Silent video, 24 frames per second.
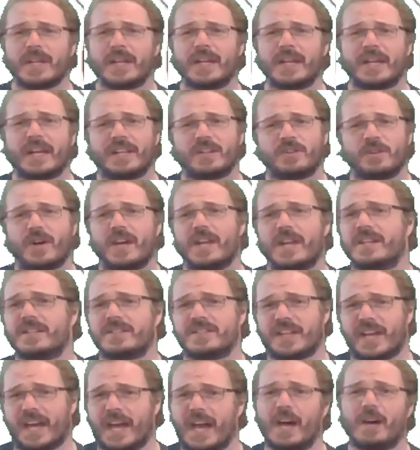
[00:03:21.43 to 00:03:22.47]
and your energy
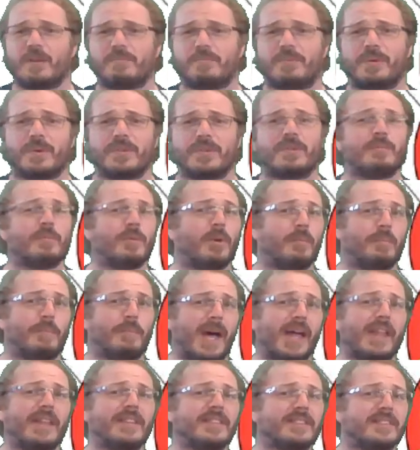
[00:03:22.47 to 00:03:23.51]
output, the more
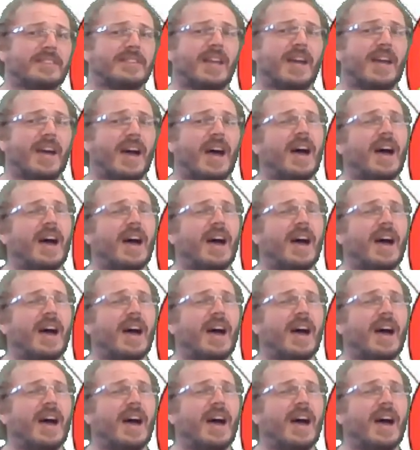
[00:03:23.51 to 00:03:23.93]
balanced they are,